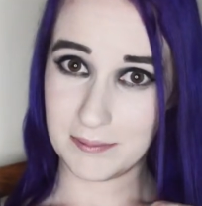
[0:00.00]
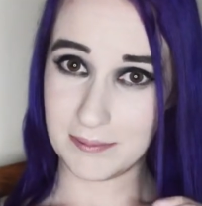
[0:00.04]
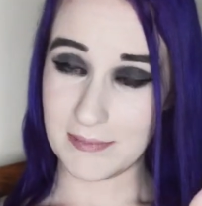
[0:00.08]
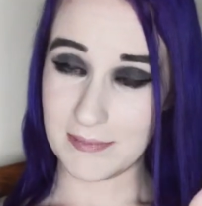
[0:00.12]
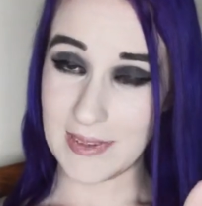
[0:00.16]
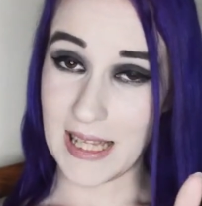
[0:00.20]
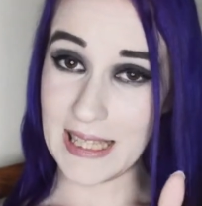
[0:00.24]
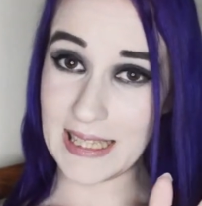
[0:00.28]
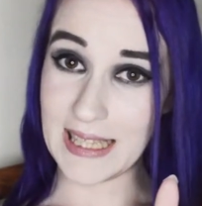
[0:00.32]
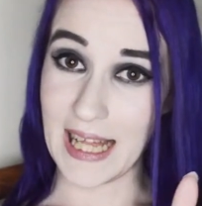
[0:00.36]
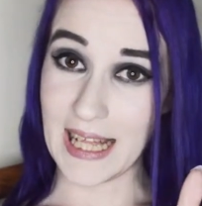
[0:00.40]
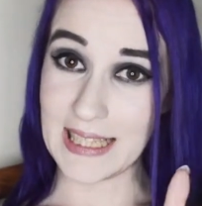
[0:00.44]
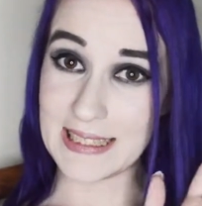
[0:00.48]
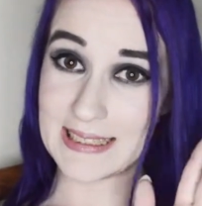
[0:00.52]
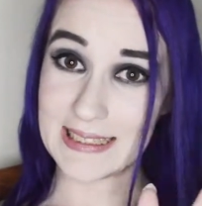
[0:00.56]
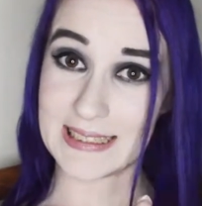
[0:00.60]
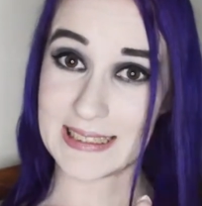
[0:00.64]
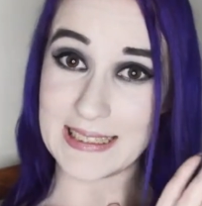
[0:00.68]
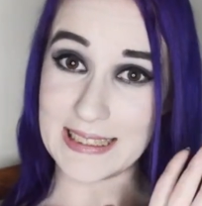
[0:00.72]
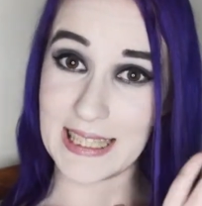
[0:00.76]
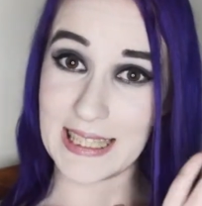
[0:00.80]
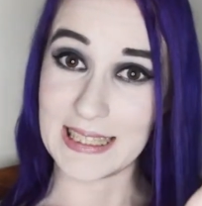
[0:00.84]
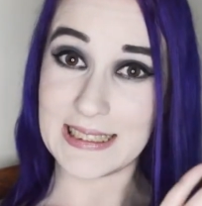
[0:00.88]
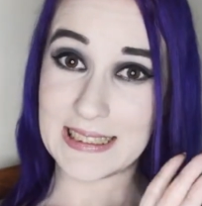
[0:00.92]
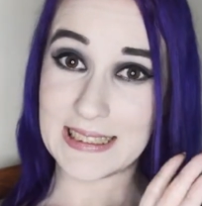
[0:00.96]

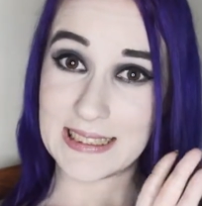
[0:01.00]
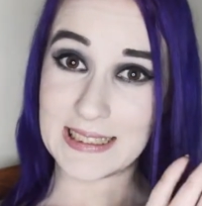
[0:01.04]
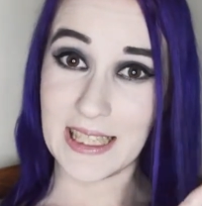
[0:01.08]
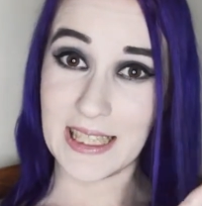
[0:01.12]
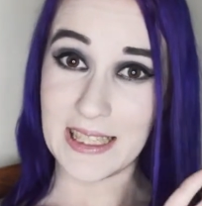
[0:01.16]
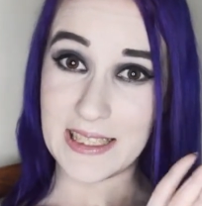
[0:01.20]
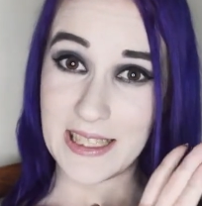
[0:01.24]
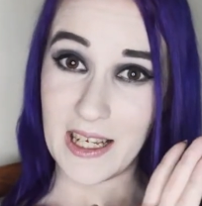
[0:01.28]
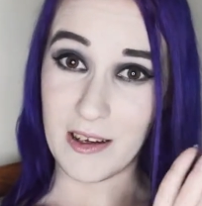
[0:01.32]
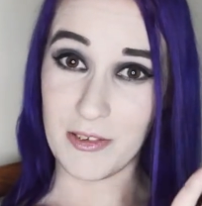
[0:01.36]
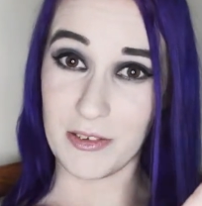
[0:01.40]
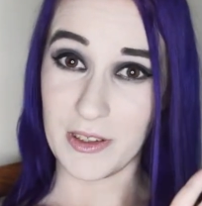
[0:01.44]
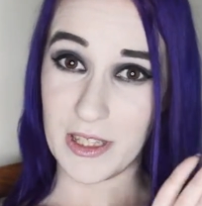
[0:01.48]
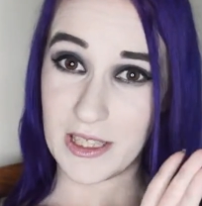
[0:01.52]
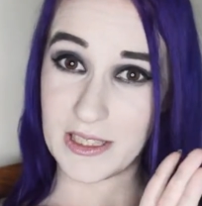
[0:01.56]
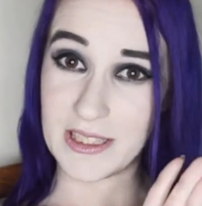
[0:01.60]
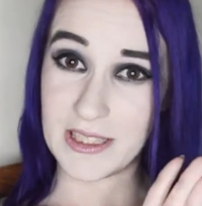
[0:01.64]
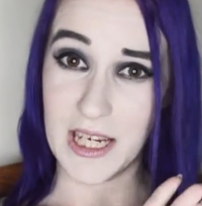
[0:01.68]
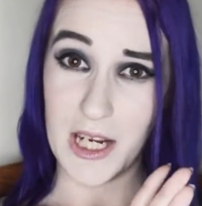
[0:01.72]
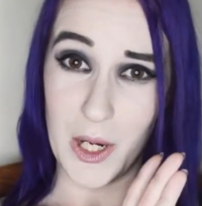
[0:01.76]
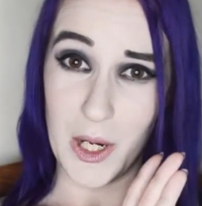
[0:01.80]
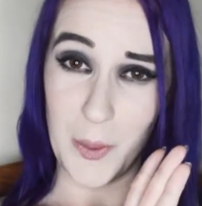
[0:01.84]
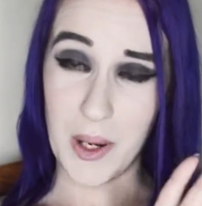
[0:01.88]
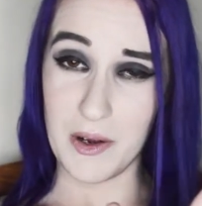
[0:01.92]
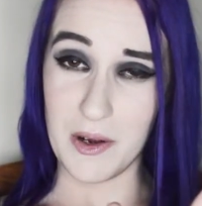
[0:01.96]
That's a definite
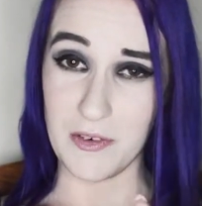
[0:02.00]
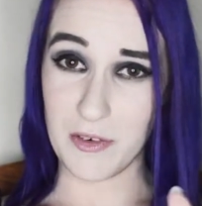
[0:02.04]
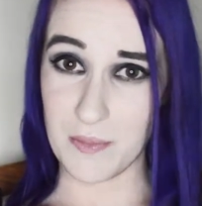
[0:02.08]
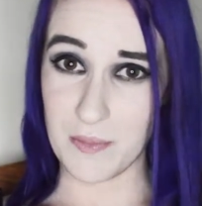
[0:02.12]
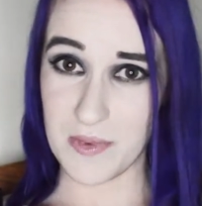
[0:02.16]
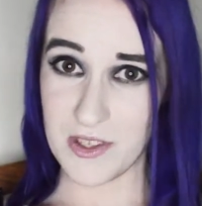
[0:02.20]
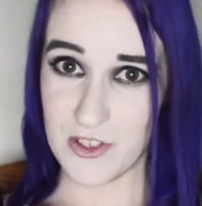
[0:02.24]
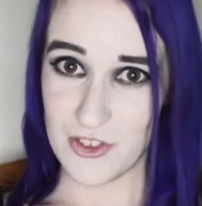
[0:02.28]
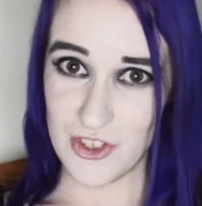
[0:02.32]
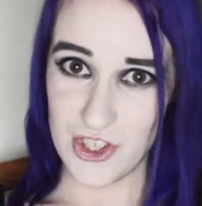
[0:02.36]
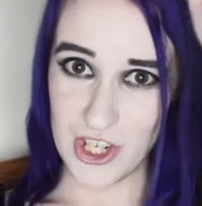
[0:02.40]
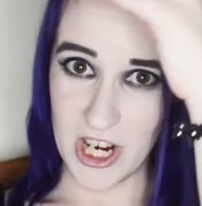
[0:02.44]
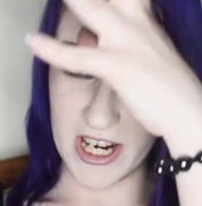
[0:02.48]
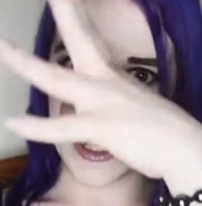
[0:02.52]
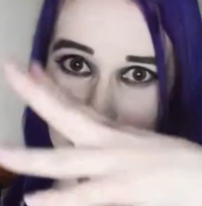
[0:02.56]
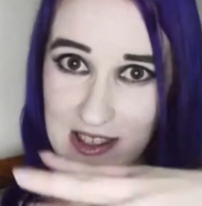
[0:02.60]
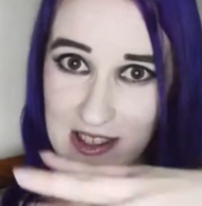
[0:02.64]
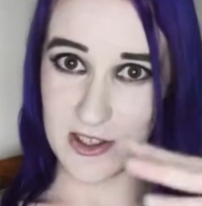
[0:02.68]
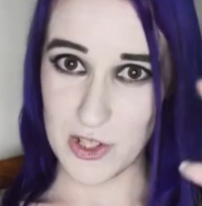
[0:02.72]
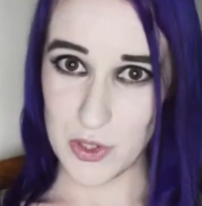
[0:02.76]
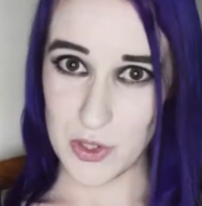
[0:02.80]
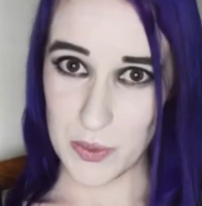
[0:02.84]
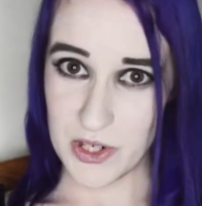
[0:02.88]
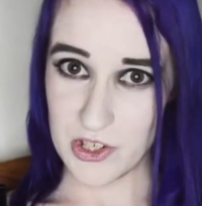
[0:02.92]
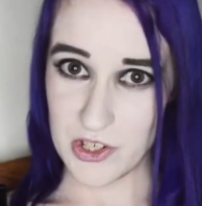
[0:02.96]
takeaway from this giant
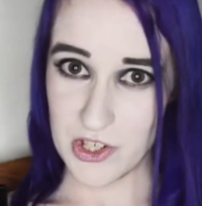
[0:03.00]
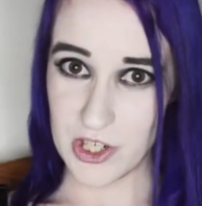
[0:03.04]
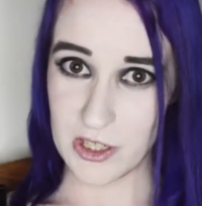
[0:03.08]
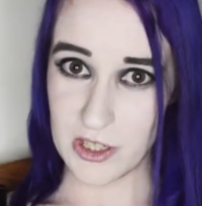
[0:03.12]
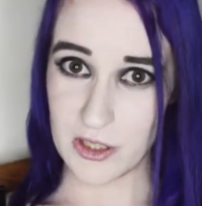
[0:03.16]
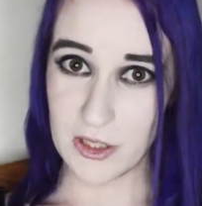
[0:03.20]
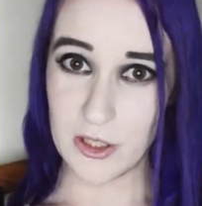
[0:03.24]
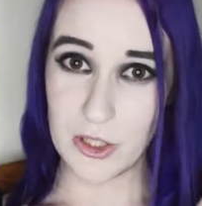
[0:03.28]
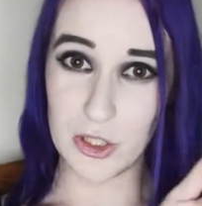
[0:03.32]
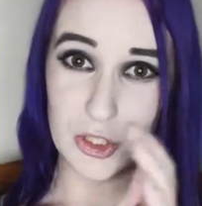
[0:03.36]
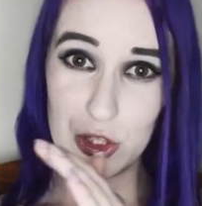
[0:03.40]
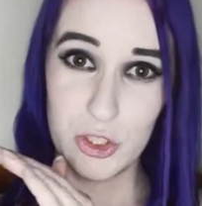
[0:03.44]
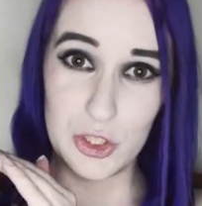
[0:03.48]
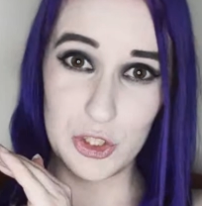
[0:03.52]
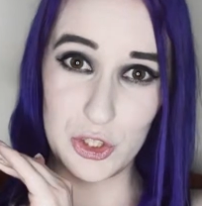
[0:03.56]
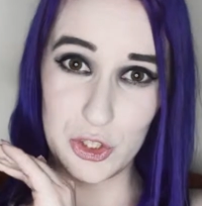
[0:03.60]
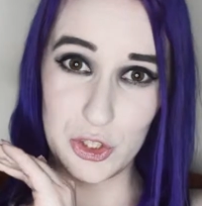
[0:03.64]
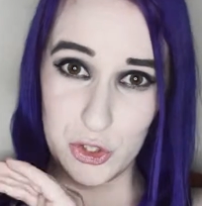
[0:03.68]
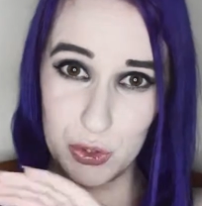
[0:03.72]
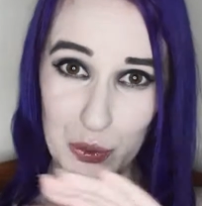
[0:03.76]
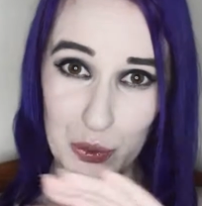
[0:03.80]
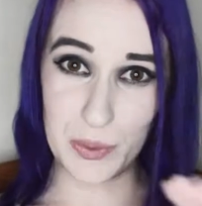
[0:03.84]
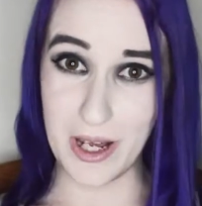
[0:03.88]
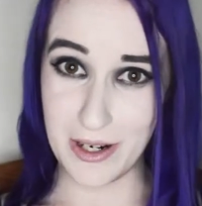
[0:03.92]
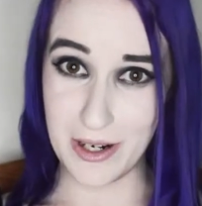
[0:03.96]
situation.
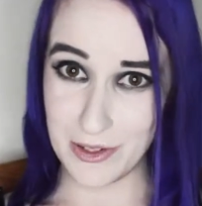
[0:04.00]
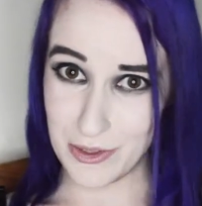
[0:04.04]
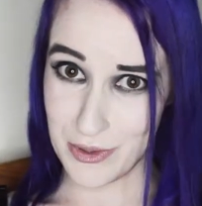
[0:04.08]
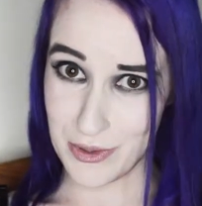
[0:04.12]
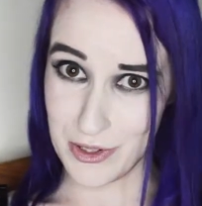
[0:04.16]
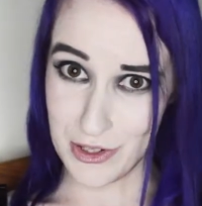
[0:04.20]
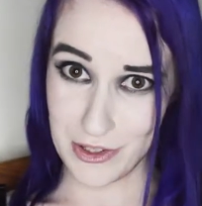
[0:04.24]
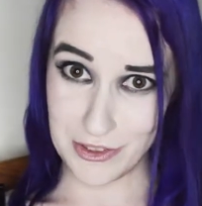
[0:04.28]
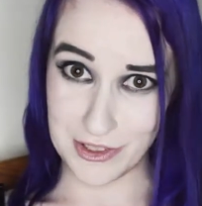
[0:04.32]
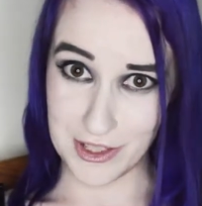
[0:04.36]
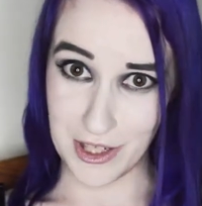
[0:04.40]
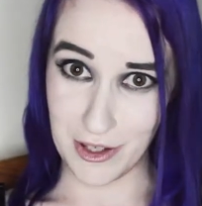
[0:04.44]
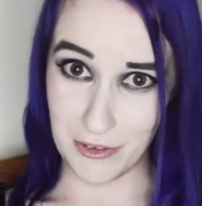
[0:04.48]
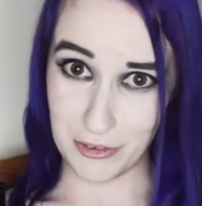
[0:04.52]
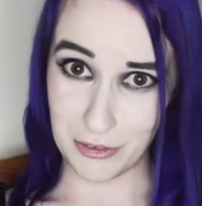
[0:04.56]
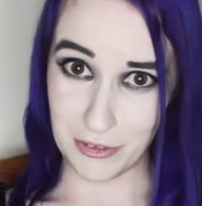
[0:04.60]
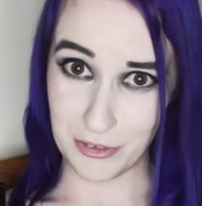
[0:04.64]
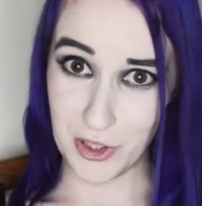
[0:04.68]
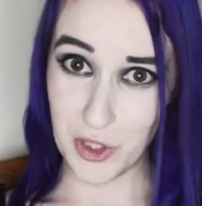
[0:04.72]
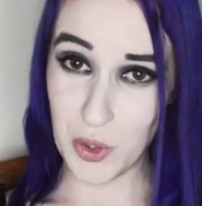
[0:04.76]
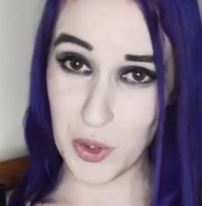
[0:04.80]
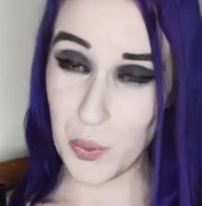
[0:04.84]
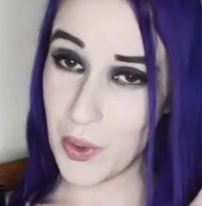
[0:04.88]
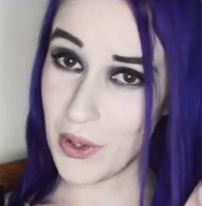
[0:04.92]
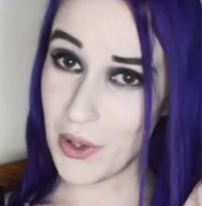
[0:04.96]
Do not do it yourself.
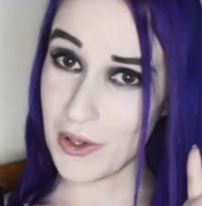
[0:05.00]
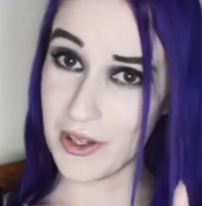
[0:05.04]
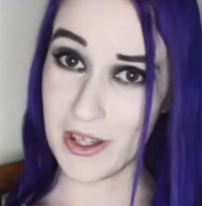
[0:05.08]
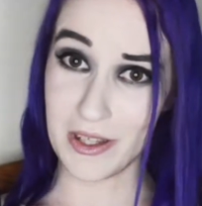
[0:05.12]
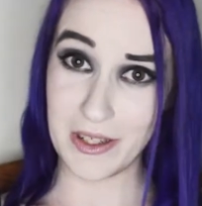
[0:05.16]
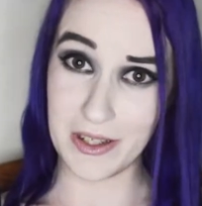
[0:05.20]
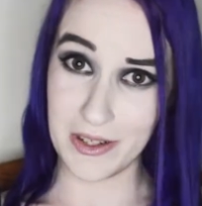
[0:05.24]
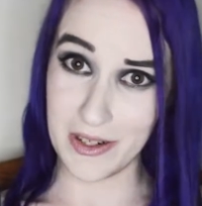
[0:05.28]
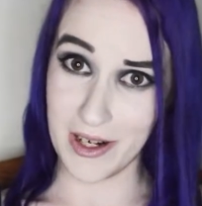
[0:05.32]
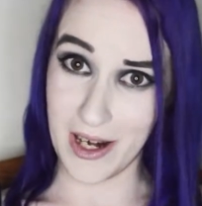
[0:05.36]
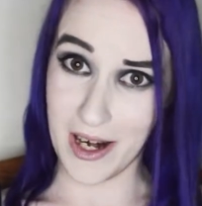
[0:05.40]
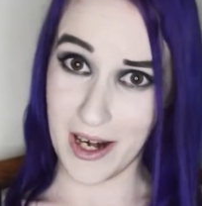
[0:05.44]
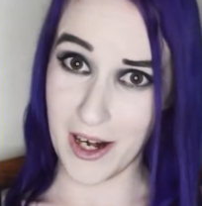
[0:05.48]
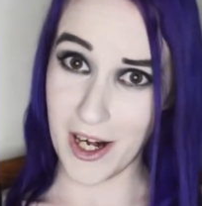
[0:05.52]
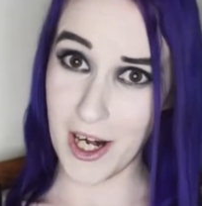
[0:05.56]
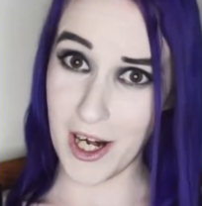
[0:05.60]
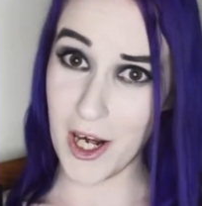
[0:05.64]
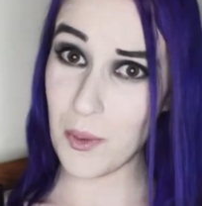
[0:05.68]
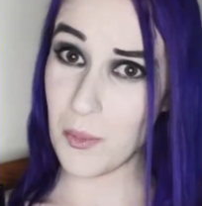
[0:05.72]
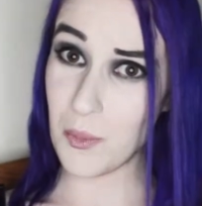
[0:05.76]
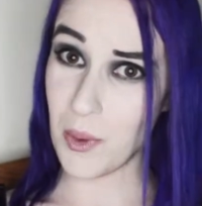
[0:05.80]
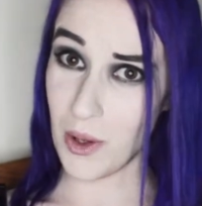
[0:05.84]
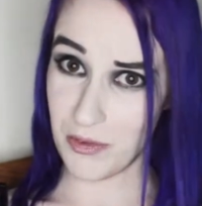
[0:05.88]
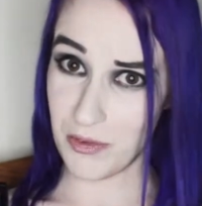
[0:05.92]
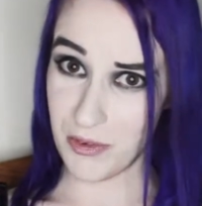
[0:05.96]
You will kill your hair.
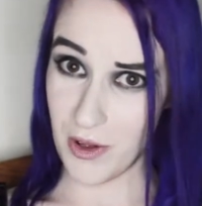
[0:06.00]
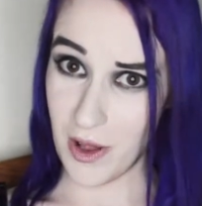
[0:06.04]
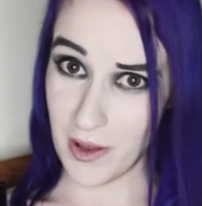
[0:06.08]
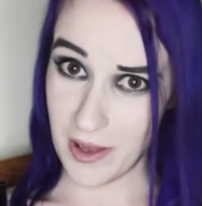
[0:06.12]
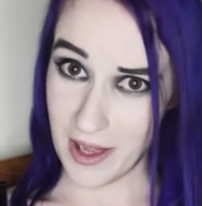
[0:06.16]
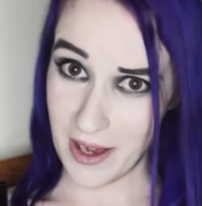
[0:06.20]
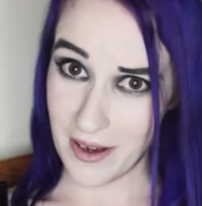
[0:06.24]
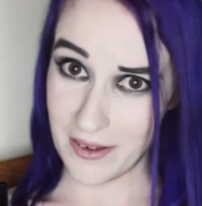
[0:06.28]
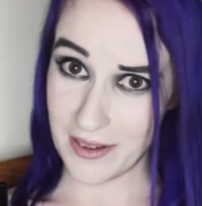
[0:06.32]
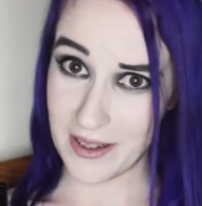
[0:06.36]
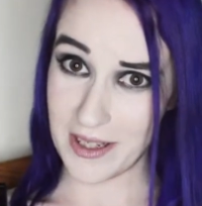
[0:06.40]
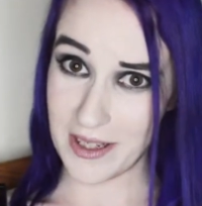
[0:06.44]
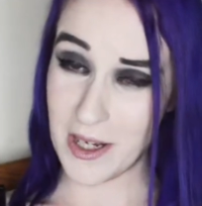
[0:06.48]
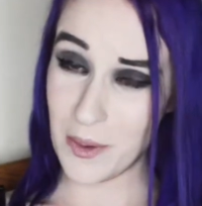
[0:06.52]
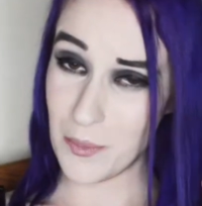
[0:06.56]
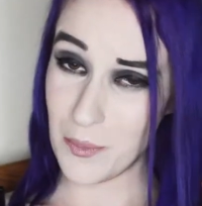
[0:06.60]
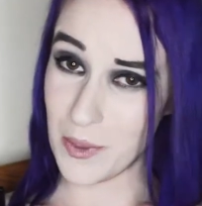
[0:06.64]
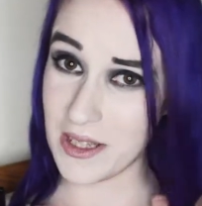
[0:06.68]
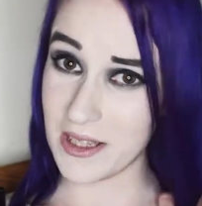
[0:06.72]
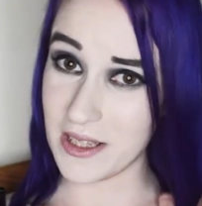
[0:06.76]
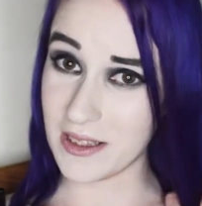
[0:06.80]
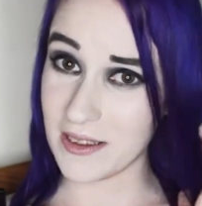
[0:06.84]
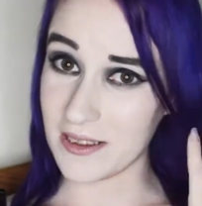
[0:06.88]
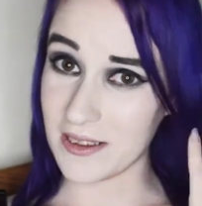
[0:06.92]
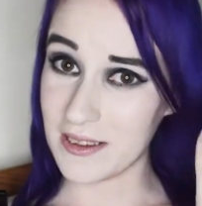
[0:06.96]
It will fall out. It
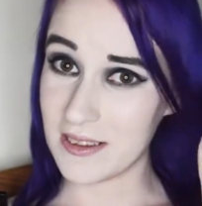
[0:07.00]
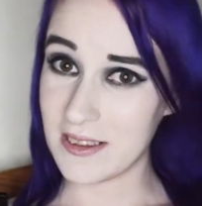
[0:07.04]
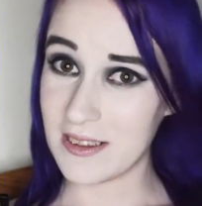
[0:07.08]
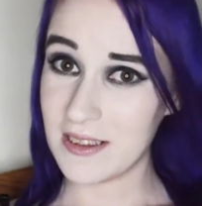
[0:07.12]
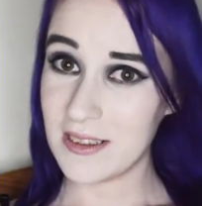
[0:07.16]
will